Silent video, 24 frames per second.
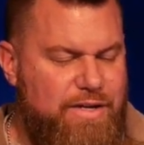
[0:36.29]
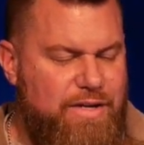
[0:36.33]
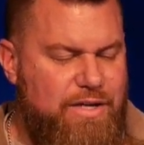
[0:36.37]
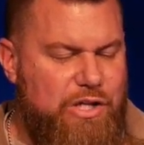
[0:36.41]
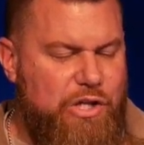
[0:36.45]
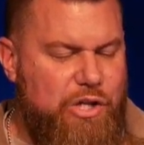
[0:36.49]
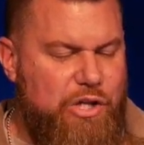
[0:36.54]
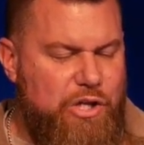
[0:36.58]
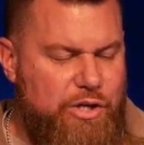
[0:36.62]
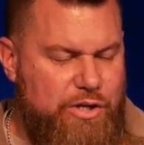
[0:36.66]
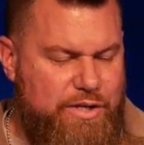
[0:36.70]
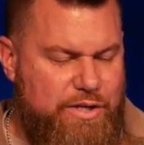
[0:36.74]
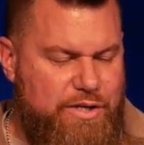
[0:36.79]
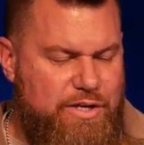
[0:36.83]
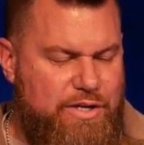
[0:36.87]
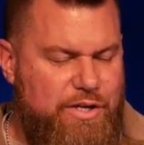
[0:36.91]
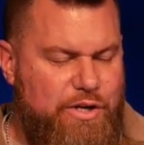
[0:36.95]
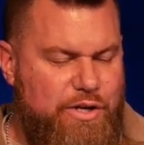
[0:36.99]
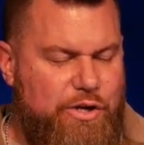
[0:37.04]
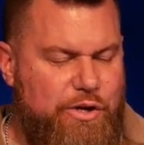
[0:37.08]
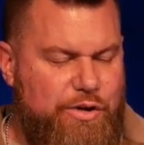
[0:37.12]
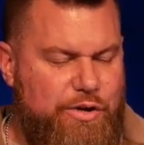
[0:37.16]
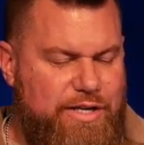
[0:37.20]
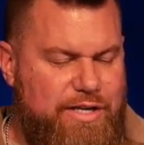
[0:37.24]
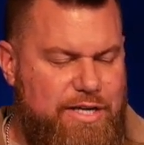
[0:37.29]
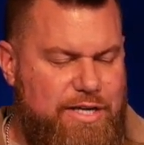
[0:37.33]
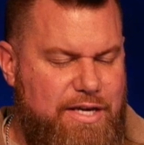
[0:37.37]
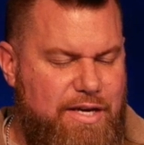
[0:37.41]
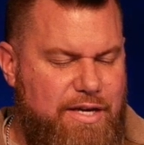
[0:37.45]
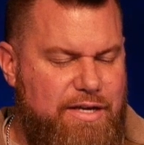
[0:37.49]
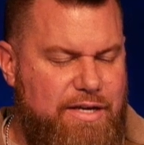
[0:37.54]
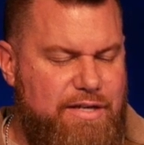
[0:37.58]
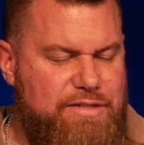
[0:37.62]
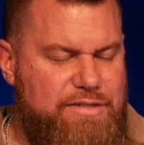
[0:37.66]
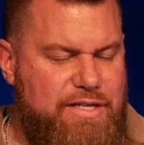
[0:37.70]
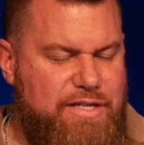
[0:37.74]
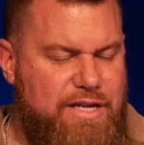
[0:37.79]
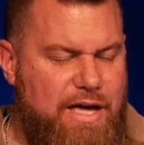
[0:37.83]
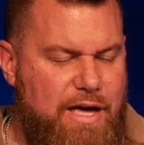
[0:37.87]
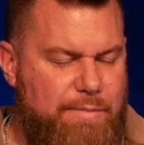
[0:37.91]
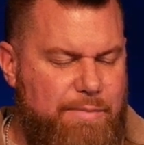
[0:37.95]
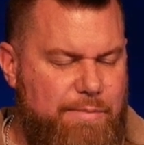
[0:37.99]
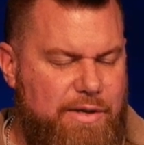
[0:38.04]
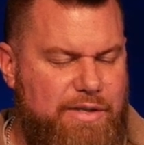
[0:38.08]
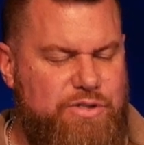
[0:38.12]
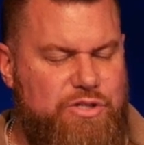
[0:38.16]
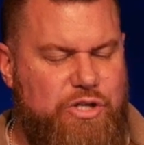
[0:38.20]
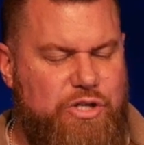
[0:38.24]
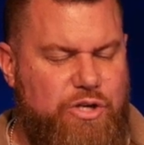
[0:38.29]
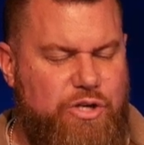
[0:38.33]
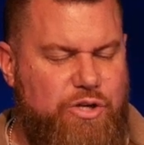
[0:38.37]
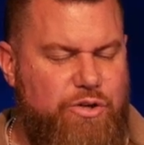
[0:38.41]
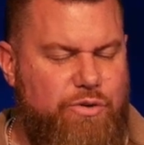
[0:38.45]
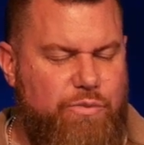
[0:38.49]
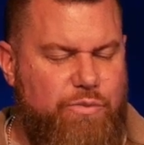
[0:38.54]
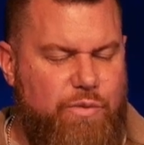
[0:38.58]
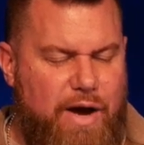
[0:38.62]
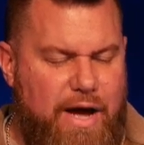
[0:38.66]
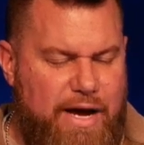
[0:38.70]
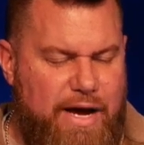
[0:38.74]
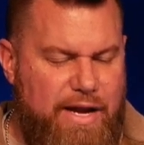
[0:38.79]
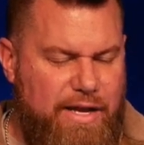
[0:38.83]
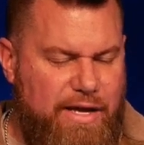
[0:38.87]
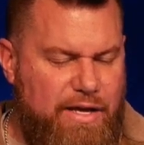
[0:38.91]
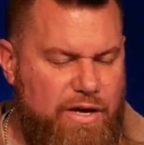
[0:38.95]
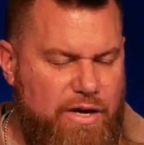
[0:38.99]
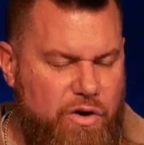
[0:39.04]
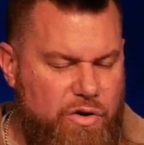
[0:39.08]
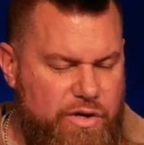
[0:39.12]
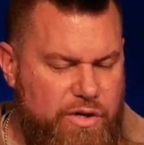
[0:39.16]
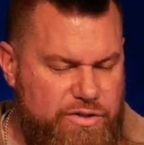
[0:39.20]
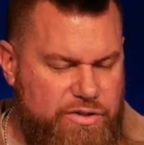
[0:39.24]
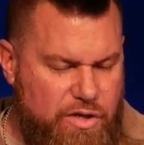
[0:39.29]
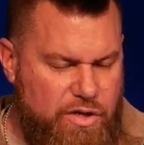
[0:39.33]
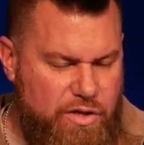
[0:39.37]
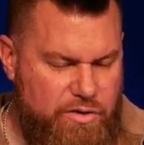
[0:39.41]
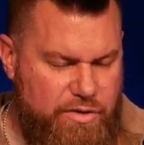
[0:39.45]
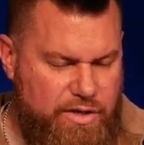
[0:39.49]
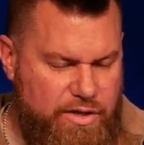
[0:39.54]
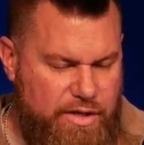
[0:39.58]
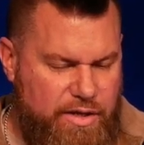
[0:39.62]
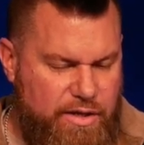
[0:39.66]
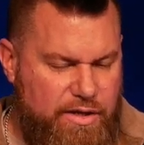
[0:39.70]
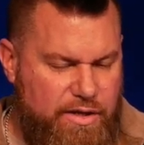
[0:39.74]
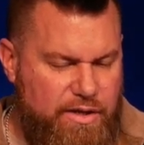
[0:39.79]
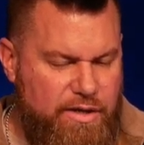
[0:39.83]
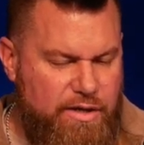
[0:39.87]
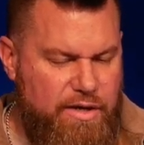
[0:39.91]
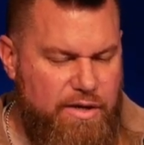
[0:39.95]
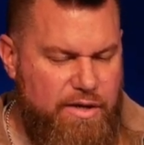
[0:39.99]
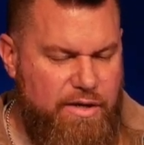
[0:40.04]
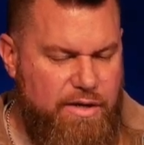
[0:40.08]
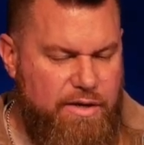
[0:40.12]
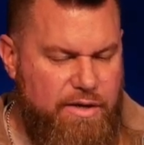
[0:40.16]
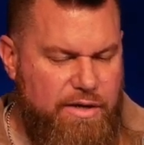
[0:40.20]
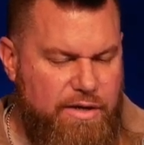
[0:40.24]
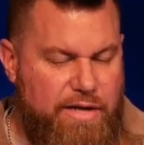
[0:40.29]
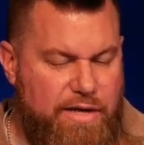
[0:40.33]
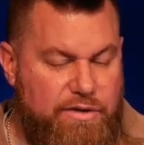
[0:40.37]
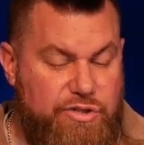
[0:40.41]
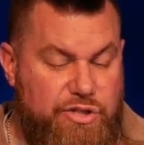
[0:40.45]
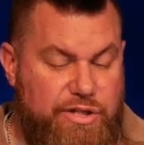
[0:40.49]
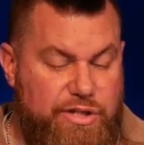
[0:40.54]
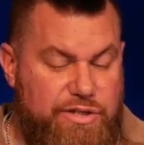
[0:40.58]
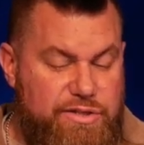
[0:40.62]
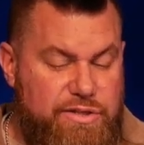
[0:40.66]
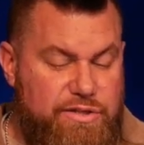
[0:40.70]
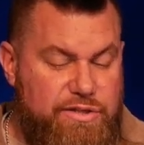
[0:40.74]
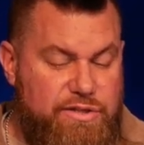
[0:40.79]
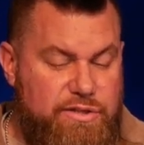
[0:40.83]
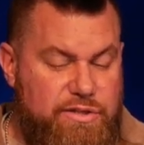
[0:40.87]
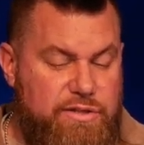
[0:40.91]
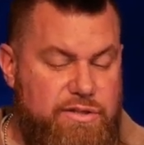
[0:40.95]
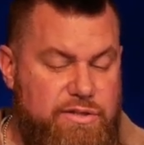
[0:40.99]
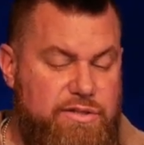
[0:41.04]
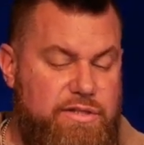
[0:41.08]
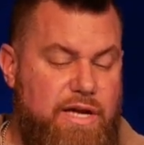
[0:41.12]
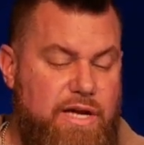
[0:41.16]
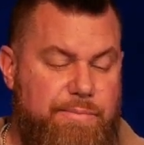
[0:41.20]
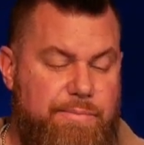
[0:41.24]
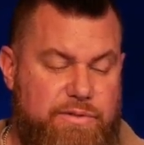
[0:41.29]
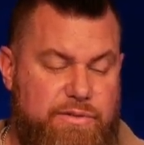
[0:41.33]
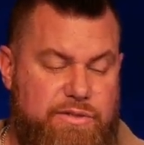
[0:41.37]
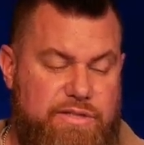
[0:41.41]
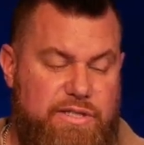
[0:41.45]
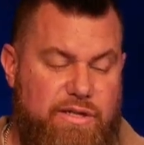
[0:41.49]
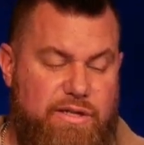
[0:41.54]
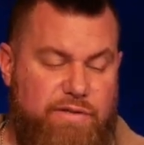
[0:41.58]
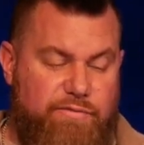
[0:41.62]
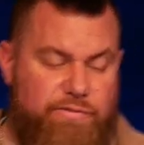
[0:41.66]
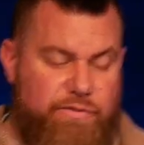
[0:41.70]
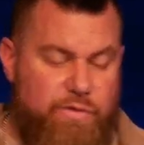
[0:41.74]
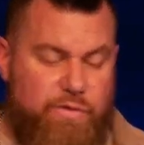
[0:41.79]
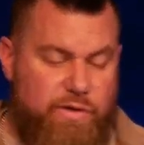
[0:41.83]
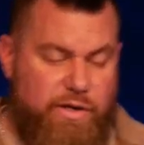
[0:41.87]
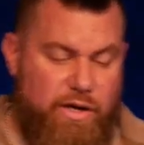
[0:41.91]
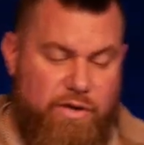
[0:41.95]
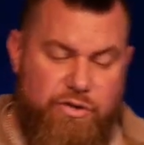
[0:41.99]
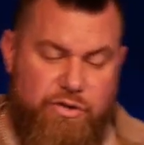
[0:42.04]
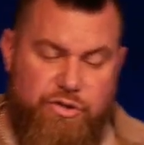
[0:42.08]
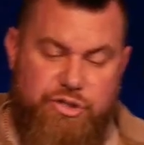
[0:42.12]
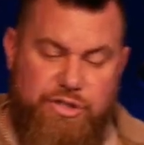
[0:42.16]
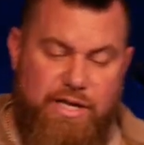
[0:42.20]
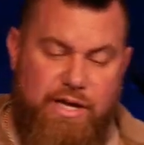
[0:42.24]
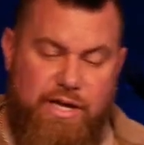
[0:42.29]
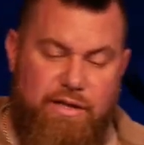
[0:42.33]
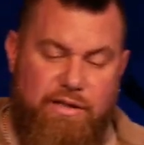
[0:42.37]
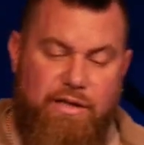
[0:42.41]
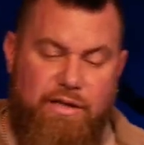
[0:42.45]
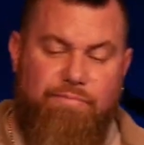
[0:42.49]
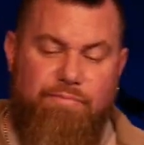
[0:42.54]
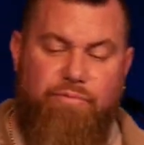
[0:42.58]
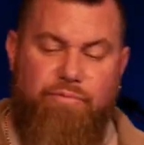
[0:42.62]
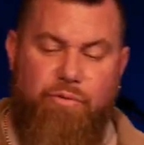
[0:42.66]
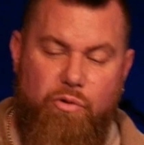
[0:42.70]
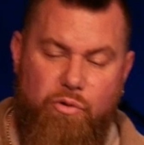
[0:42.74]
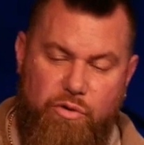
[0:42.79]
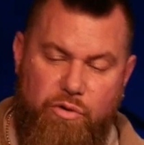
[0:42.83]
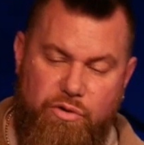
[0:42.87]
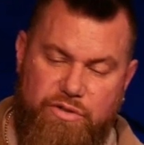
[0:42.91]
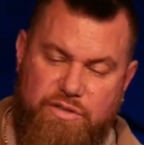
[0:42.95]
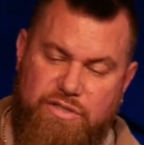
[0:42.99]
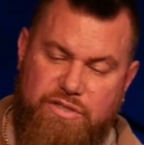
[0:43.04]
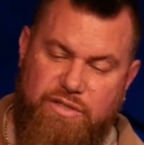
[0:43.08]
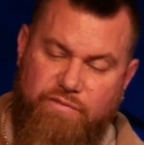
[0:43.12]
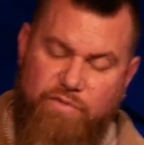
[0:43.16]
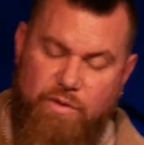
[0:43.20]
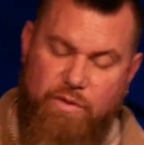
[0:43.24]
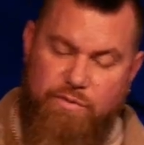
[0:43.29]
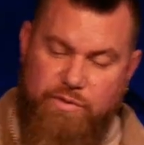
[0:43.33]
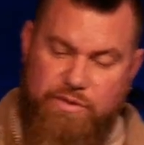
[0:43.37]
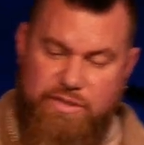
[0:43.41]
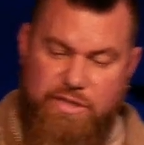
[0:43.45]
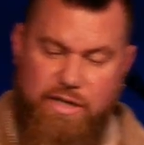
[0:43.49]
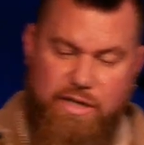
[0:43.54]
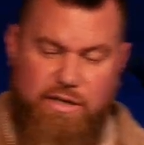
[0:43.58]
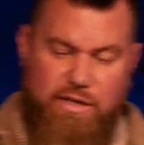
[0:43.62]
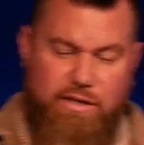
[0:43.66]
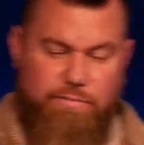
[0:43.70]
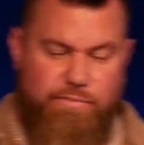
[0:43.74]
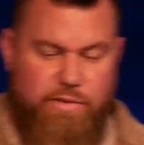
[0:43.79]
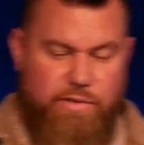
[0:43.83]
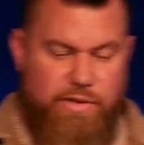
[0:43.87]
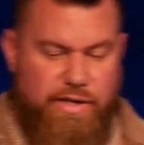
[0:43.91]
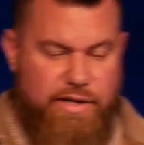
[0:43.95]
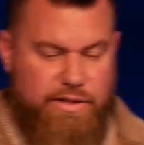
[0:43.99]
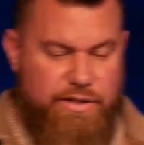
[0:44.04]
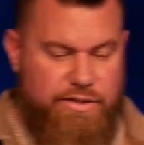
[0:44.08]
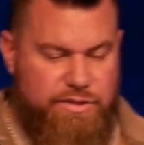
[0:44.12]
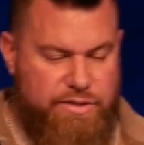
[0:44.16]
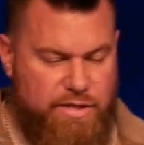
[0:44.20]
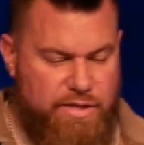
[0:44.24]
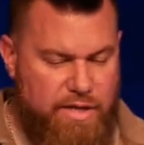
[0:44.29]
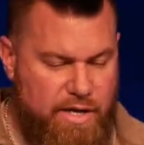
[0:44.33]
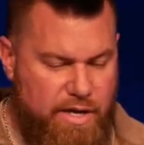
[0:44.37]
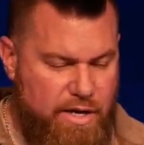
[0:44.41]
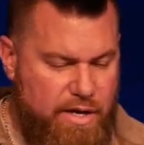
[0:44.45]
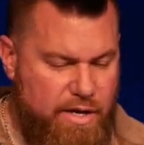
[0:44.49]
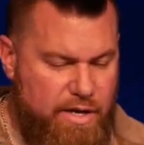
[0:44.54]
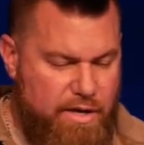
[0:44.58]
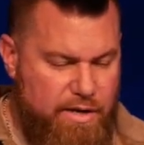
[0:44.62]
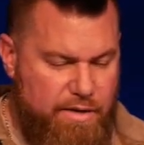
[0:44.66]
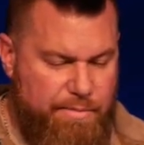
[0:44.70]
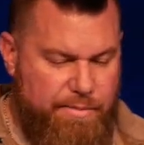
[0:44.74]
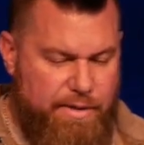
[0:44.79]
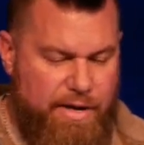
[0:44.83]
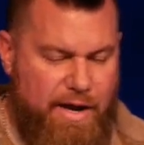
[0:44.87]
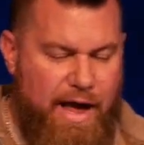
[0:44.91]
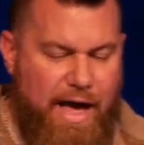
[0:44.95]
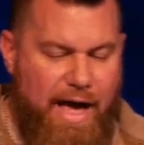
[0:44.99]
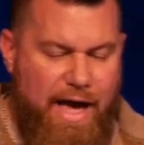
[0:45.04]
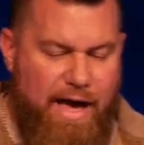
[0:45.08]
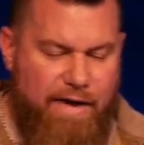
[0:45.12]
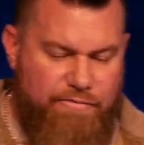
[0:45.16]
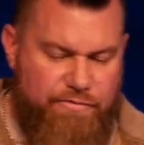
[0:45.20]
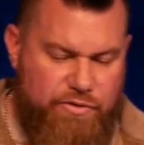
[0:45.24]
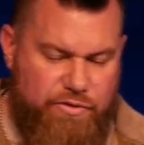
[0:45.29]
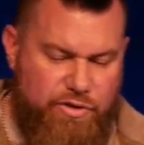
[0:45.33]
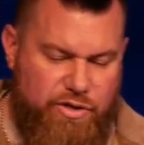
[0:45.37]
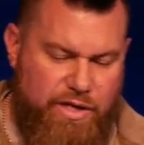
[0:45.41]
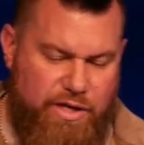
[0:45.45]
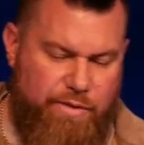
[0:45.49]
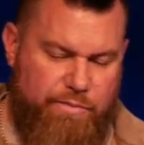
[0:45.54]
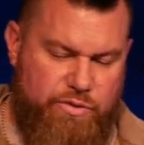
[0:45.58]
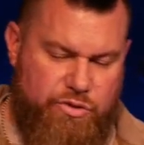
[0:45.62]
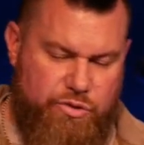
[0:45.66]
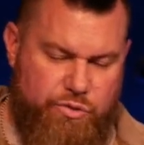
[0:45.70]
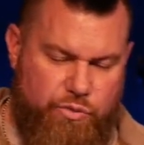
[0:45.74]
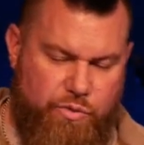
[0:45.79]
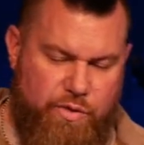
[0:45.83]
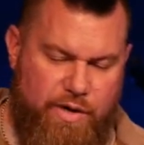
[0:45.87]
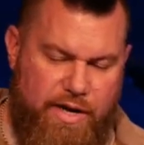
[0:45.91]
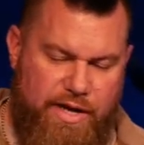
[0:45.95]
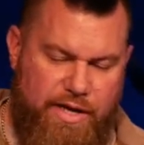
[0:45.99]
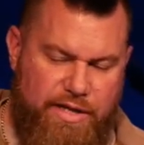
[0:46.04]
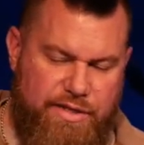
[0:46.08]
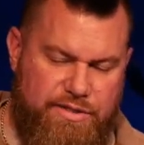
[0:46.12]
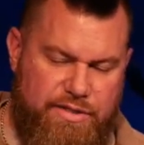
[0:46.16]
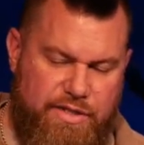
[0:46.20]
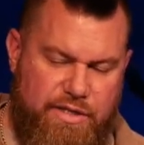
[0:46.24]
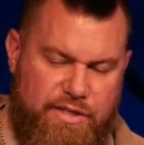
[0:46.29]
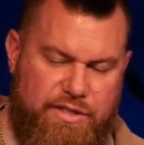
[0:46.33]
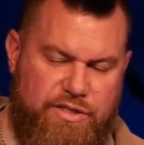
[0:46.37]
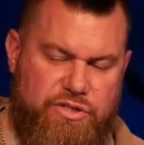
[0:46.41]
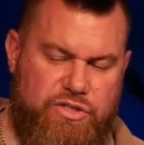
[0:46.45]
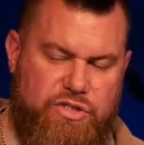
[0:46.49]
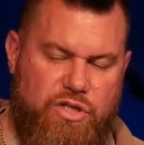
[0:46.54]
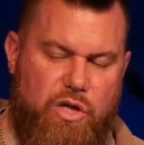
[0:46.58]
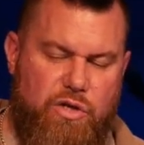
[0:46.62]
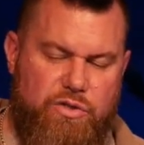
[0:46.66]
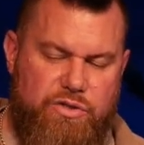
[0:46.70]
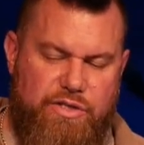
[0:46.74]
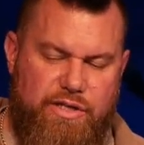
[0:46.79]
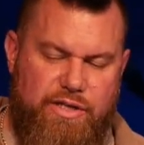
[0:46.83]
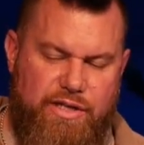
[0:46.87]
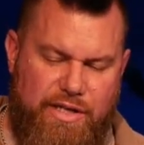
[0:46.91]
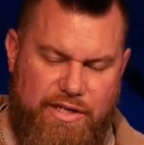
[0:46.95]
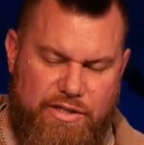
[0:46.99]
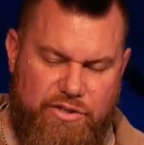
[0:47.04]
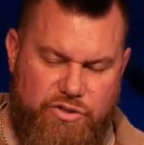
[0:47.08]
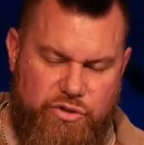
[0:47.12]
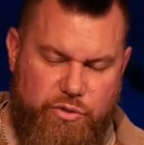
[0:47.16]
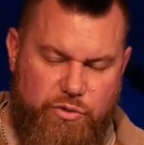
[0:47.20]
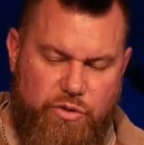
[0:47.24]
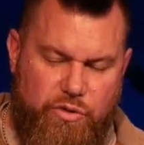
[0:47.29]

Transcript: Look, your king is coming to you riding on a donkey. Now, Jesus' disciples didn't fully understand the importance of what was taking place, but after he was raised and exalted into